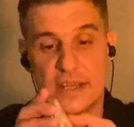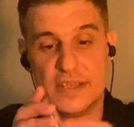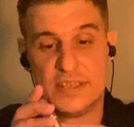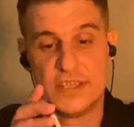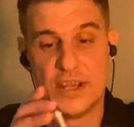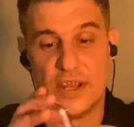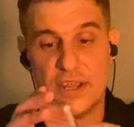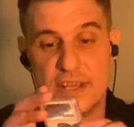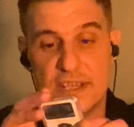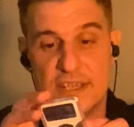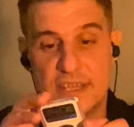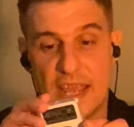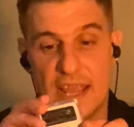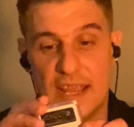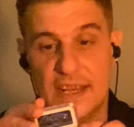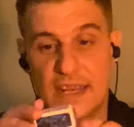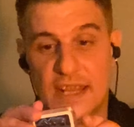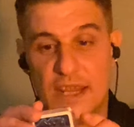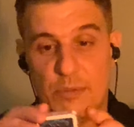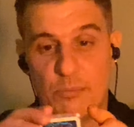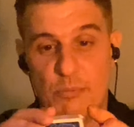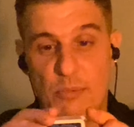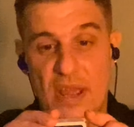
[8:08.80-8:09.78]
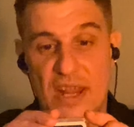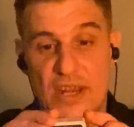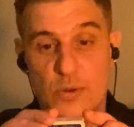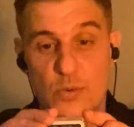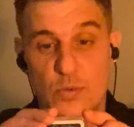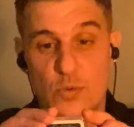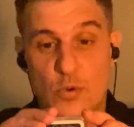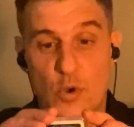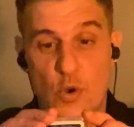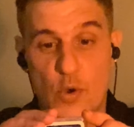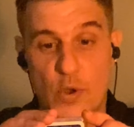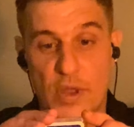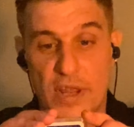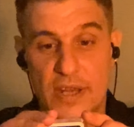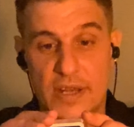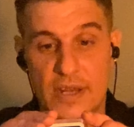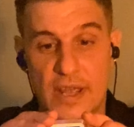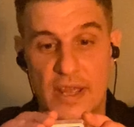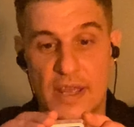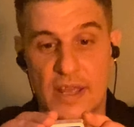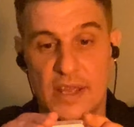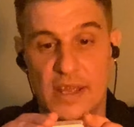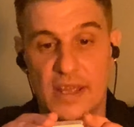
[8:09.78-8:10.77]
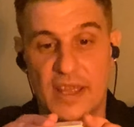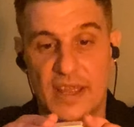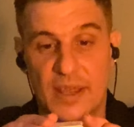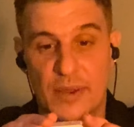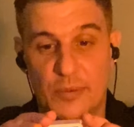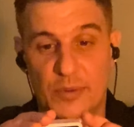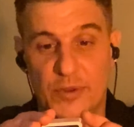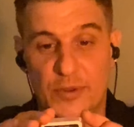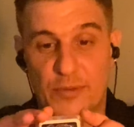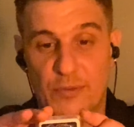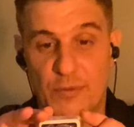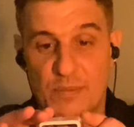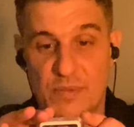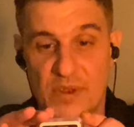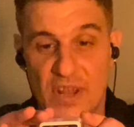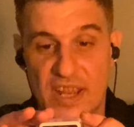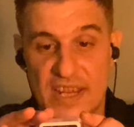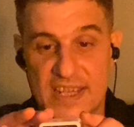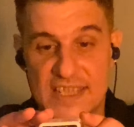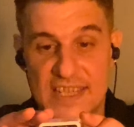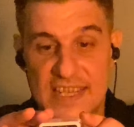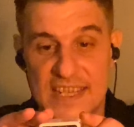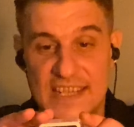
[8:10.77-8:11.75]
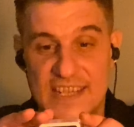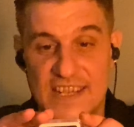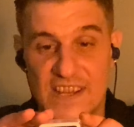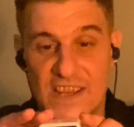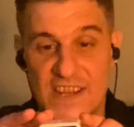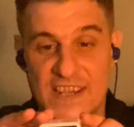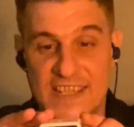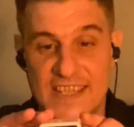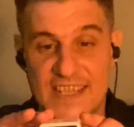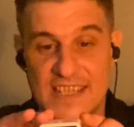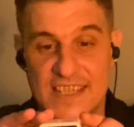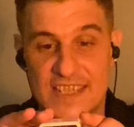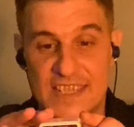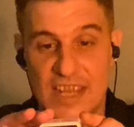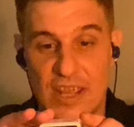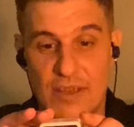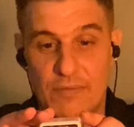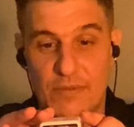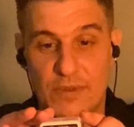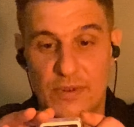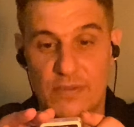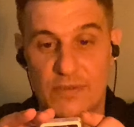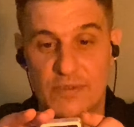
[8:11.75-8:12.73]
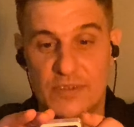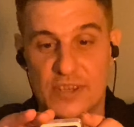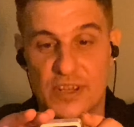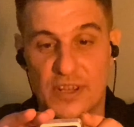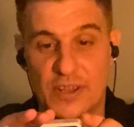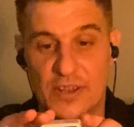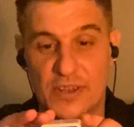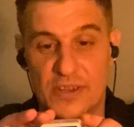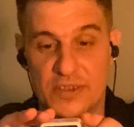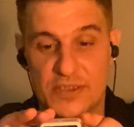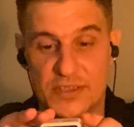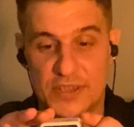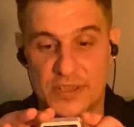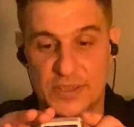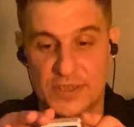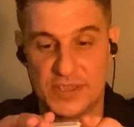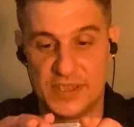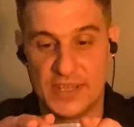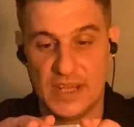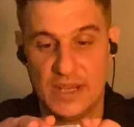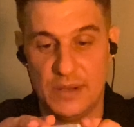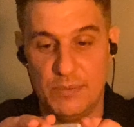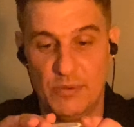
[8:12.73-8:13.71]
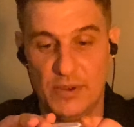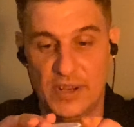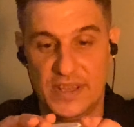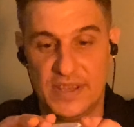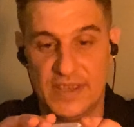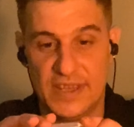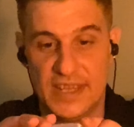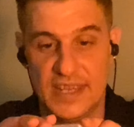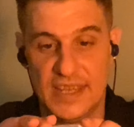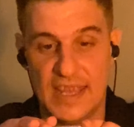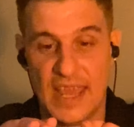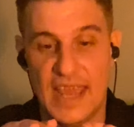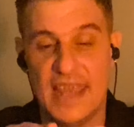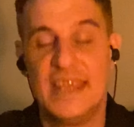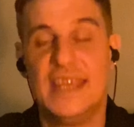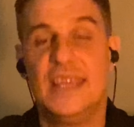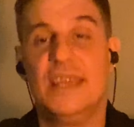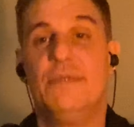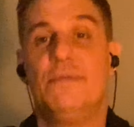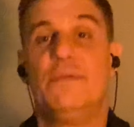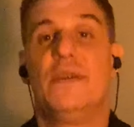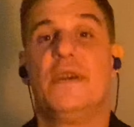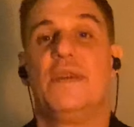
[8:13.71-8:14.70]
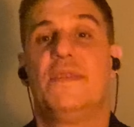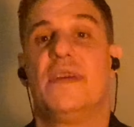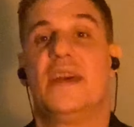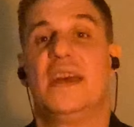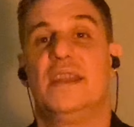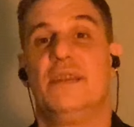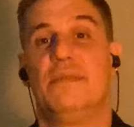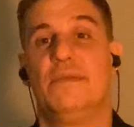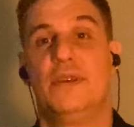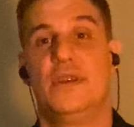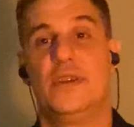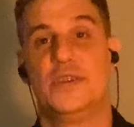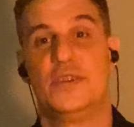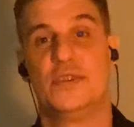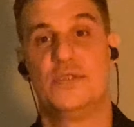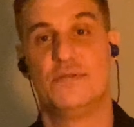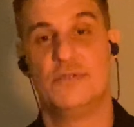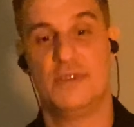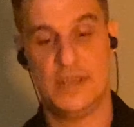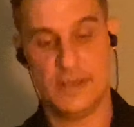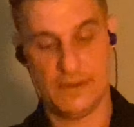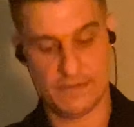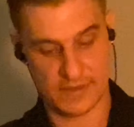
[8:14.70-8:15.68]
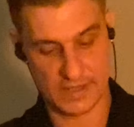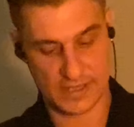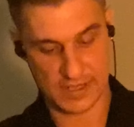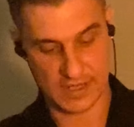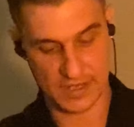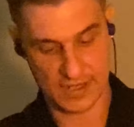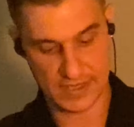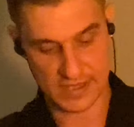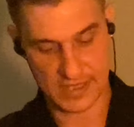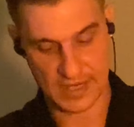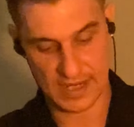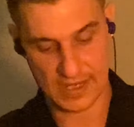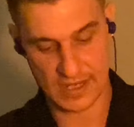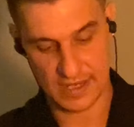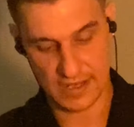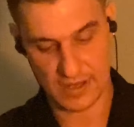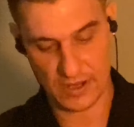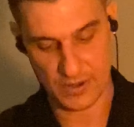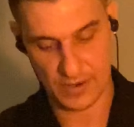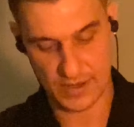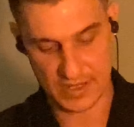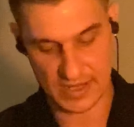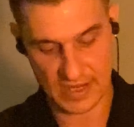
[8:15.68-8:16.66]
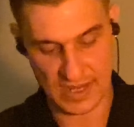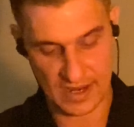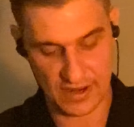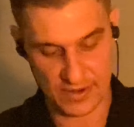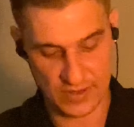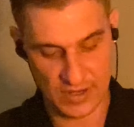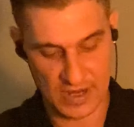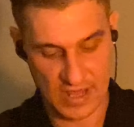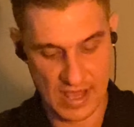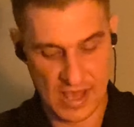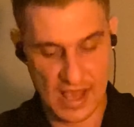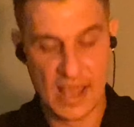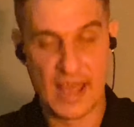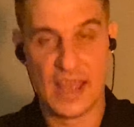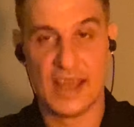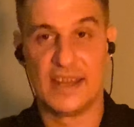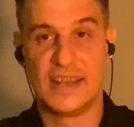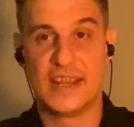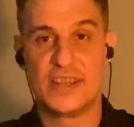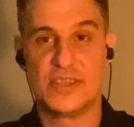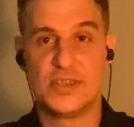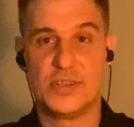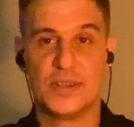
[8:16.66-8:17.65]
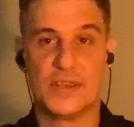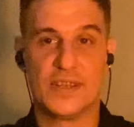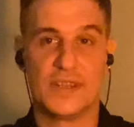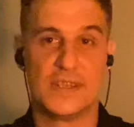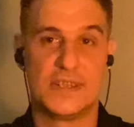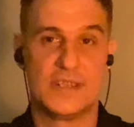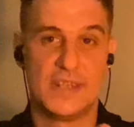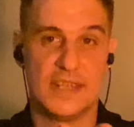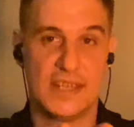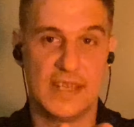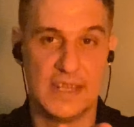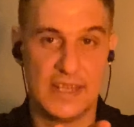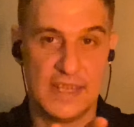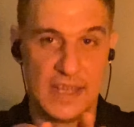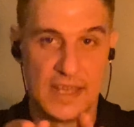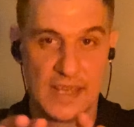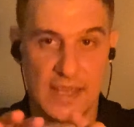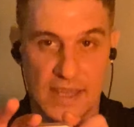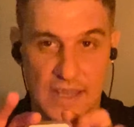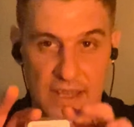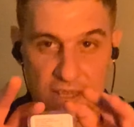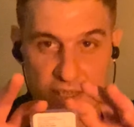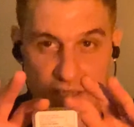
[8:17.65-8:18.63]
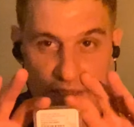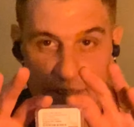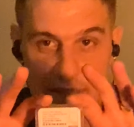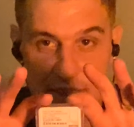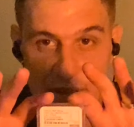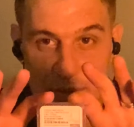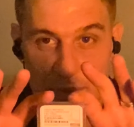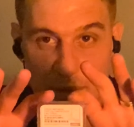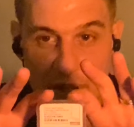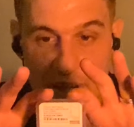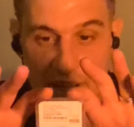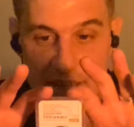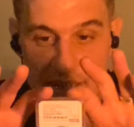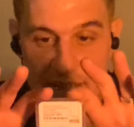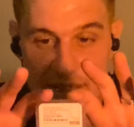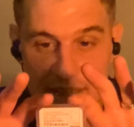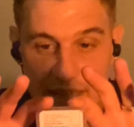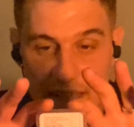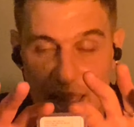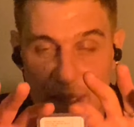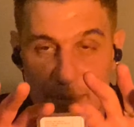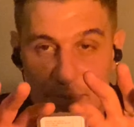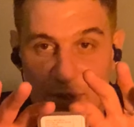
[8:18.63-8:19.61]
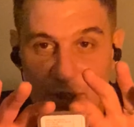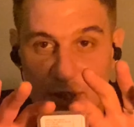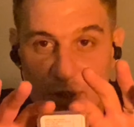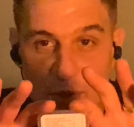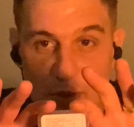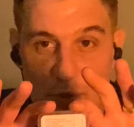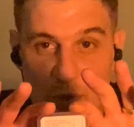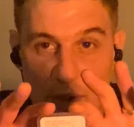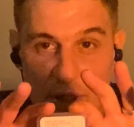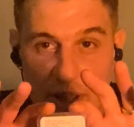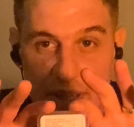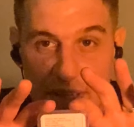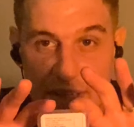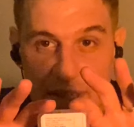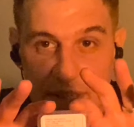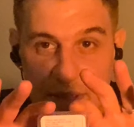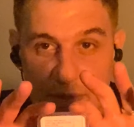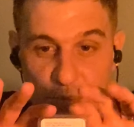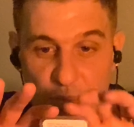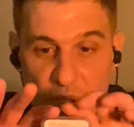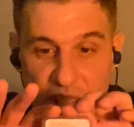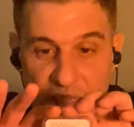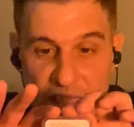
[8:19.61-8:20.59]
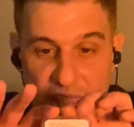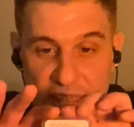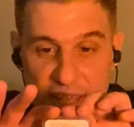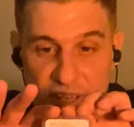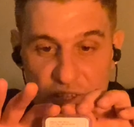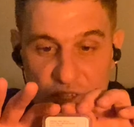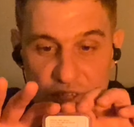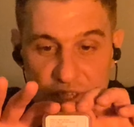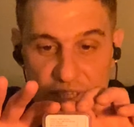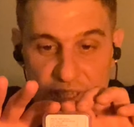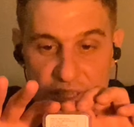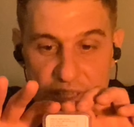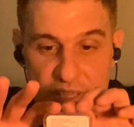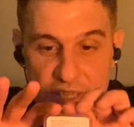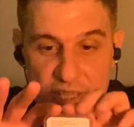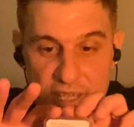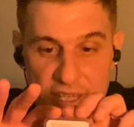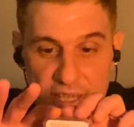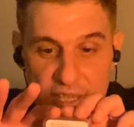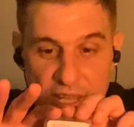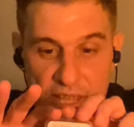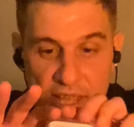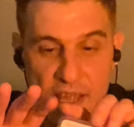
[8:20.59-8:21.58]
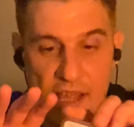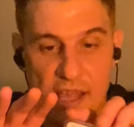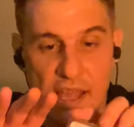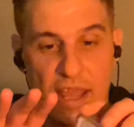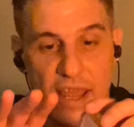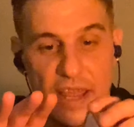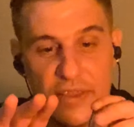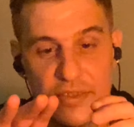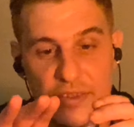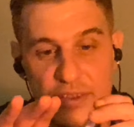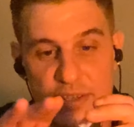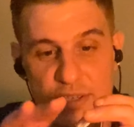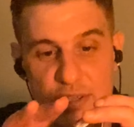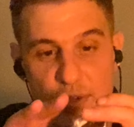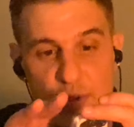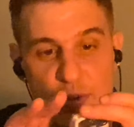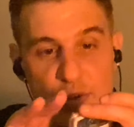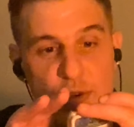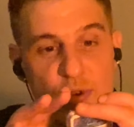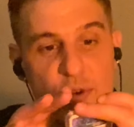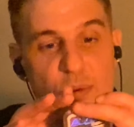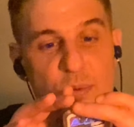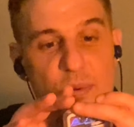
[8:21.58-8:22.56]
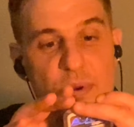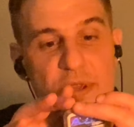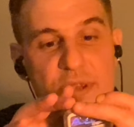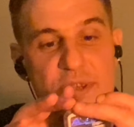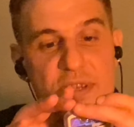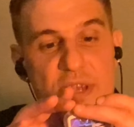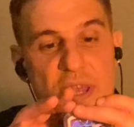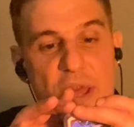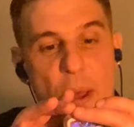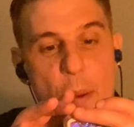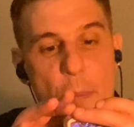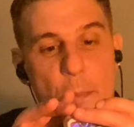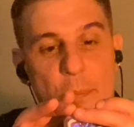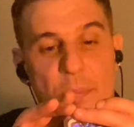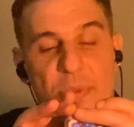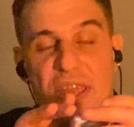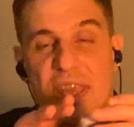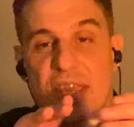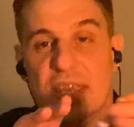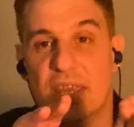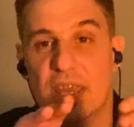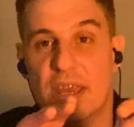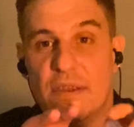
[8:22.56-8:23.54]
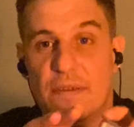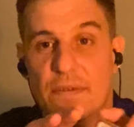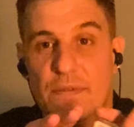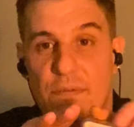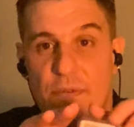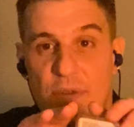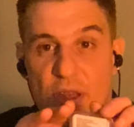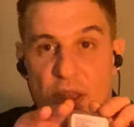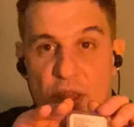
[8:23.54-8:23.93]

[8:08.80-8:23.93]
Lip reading: Titanic medal coin. It was from 1997 to celebrate the 85th anniversary of the Titanic going down. And as you can see, this one is slabbed and graded by NGC, and the score was PF